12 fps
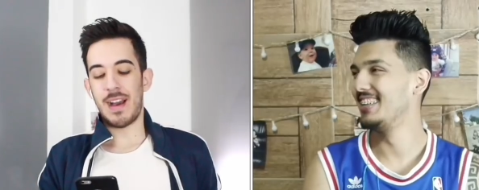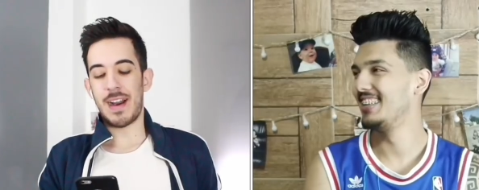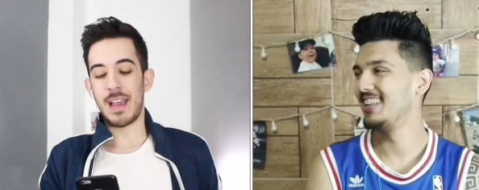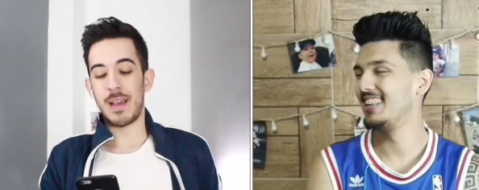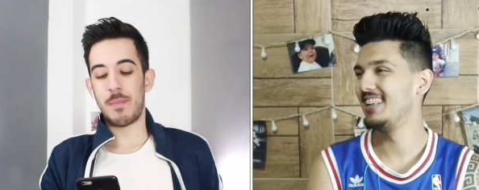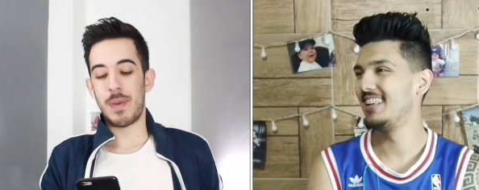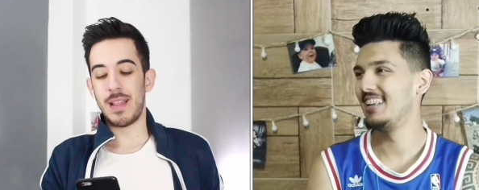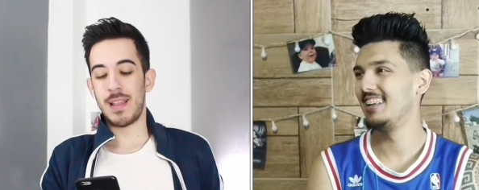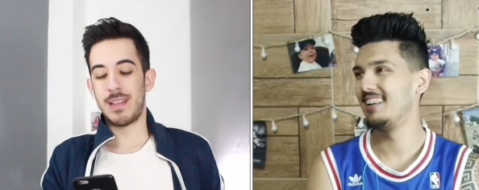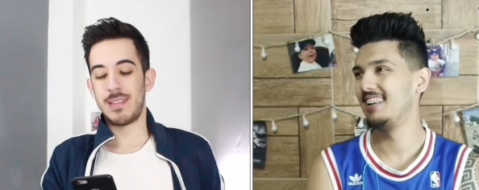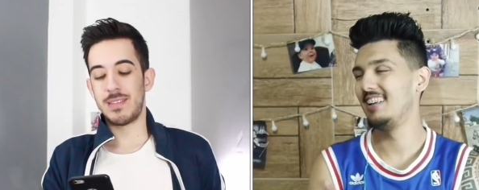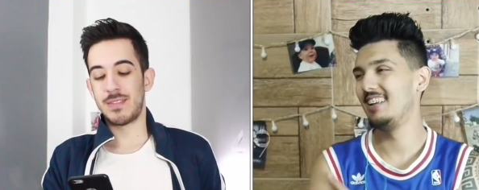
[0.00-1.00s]
Speaker 1: I am bad
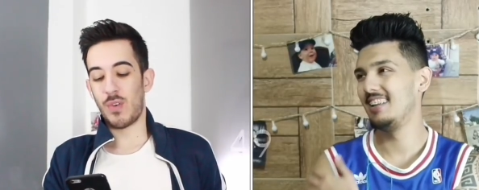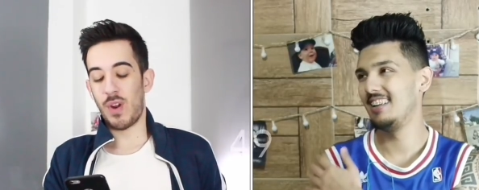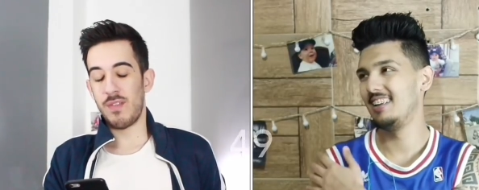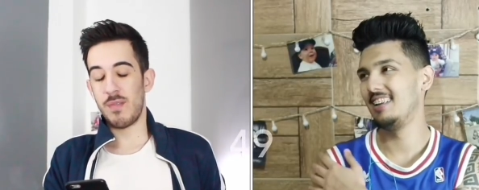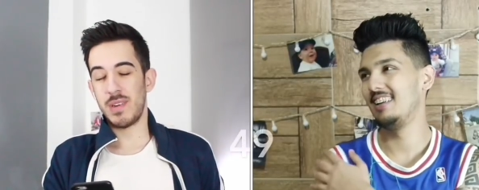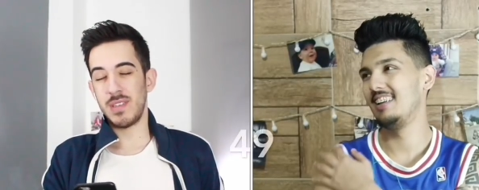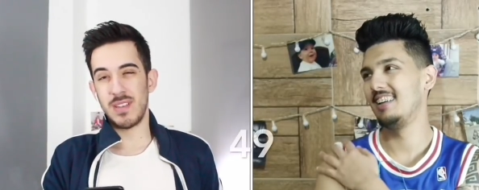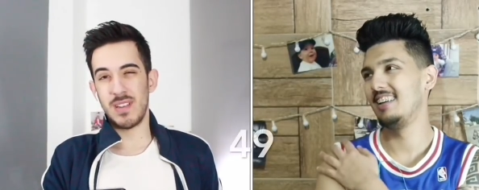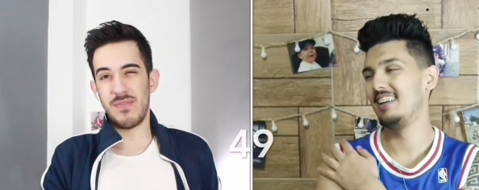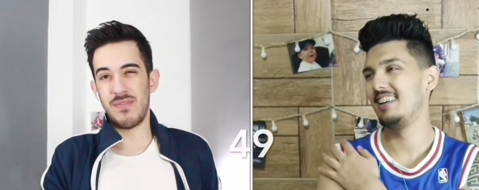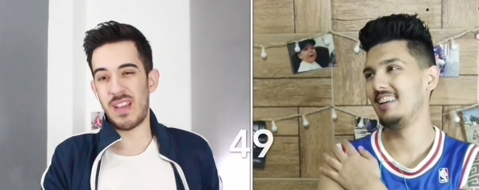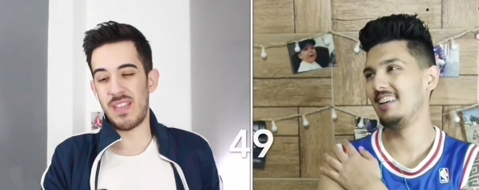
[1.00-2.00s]
at describing
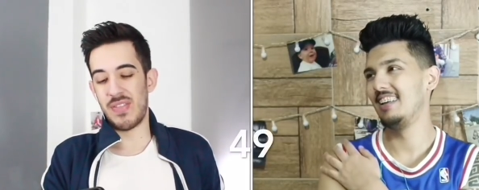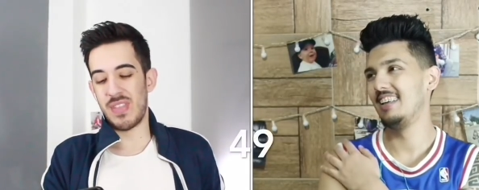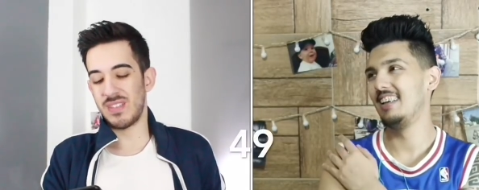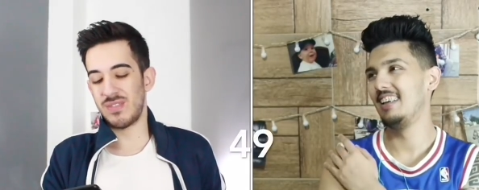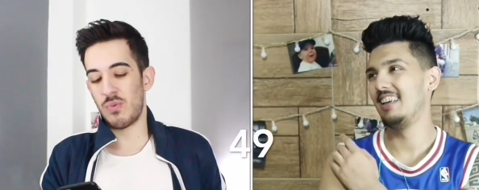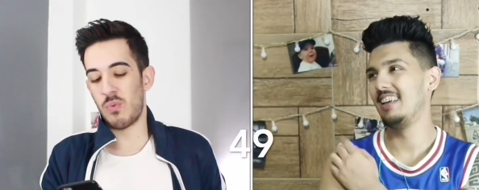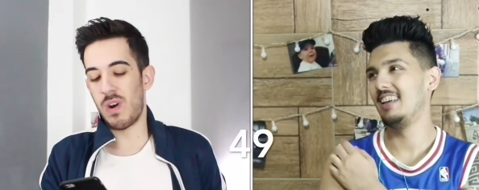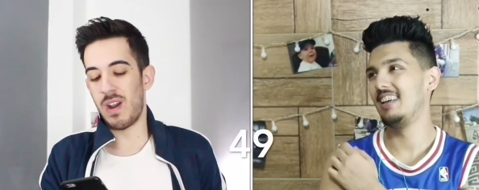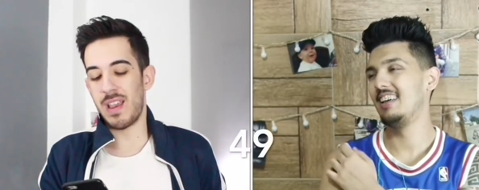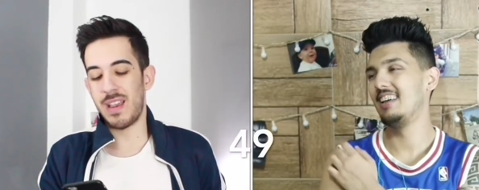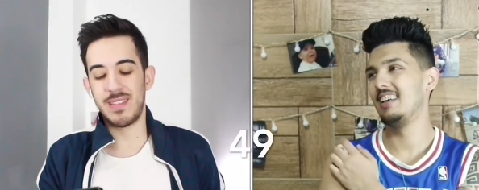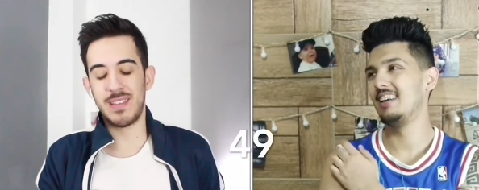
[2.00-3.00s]
myself and that's
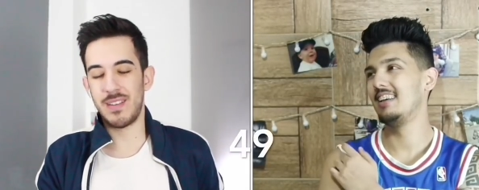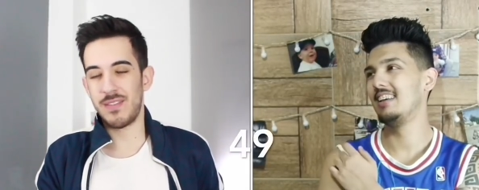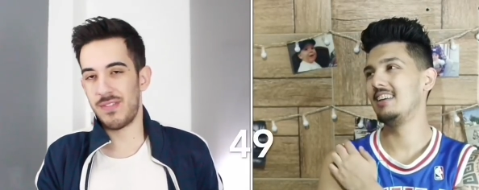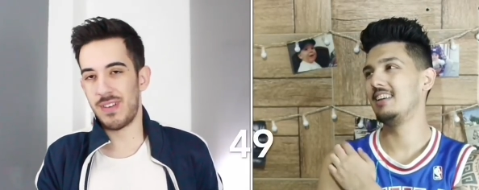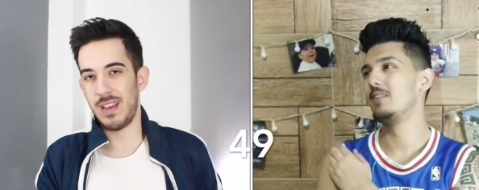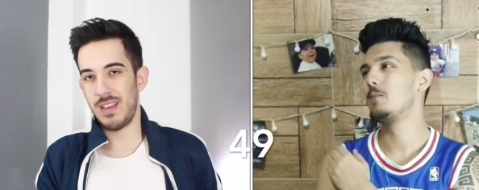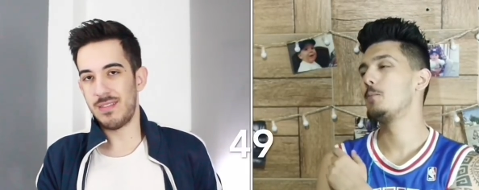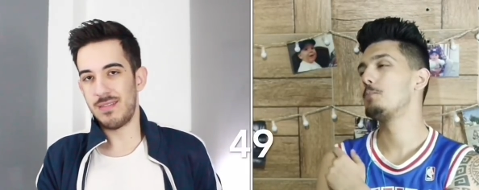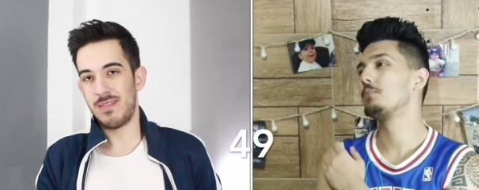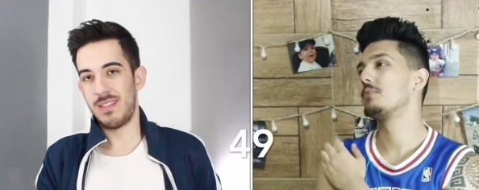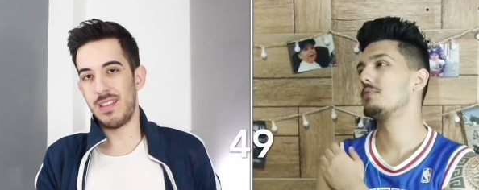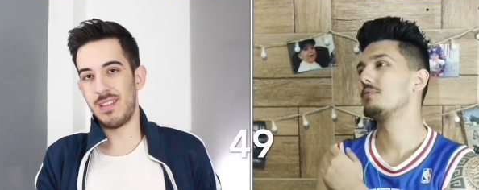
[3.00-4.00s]
why I didn't find
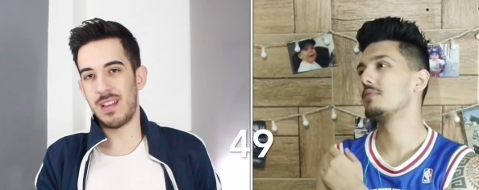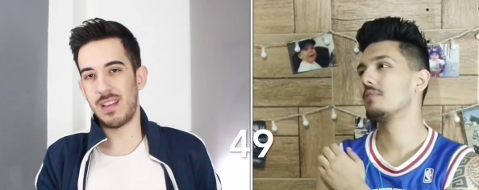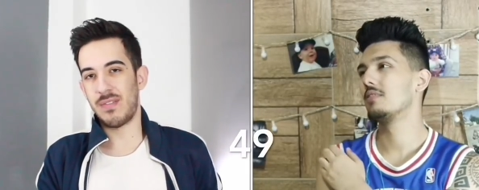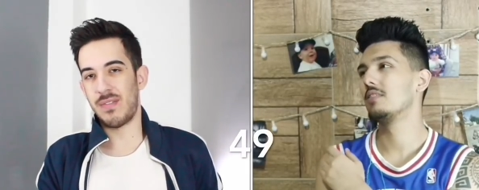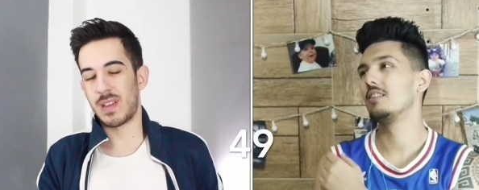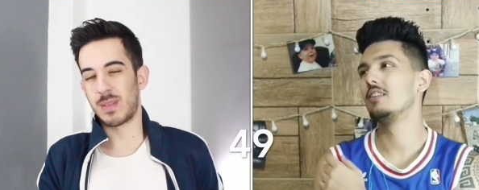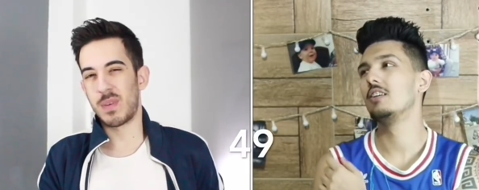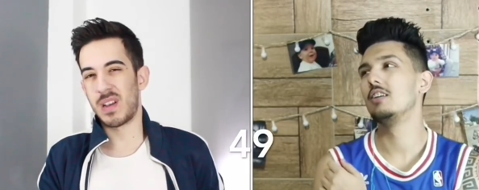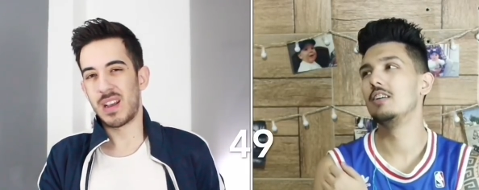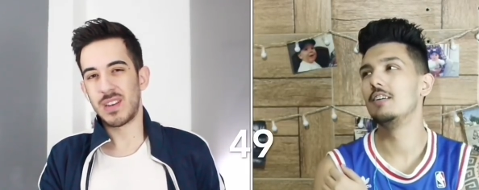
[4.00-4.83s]
this last fact but